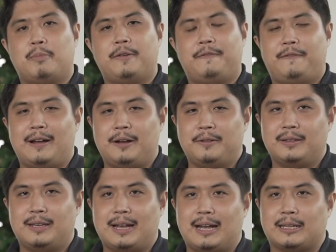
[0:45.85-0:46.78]
I found
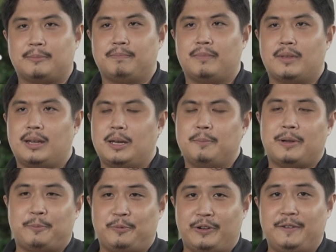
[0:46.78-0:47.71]
that in my
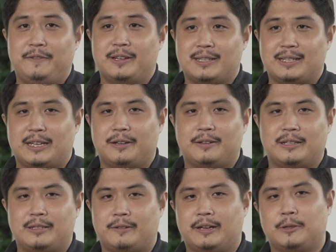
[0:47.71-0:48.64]
previous
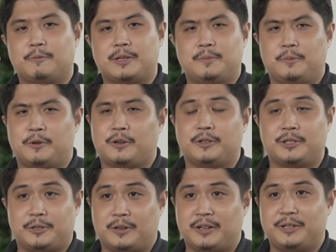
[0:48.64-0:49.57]
industry, it was more
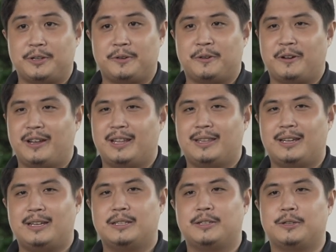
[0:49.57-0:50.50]
construction
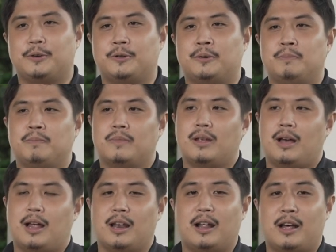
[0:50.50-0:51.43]
oriented, so
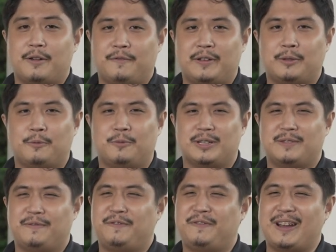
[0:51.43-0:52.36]
a lot of it was
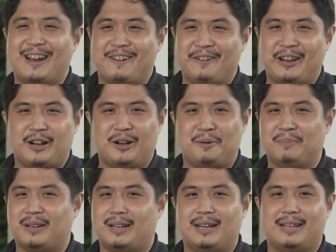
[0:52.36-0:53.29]
very
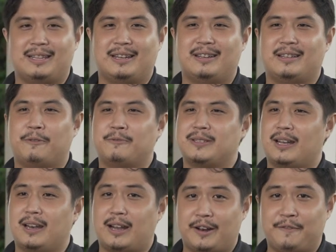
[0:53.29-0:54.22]
complicated. There was a
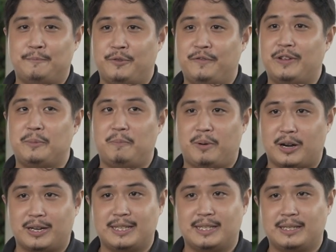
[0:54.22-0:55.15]
lot of moving
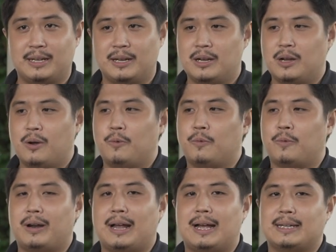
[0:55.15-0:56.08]
parts.
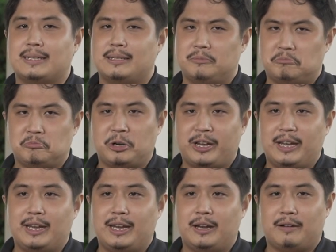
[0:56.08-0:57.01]
Whereas working
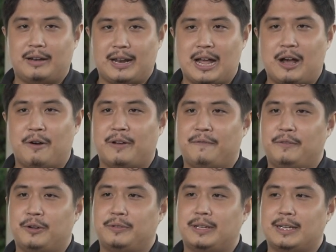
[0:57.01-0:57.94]
here now, I've
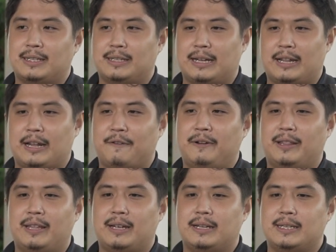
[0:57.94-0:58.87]
noticed that
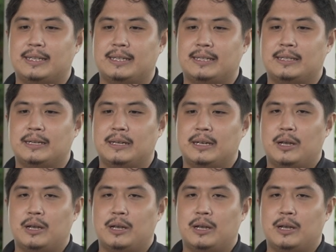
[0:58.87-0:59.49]
everything is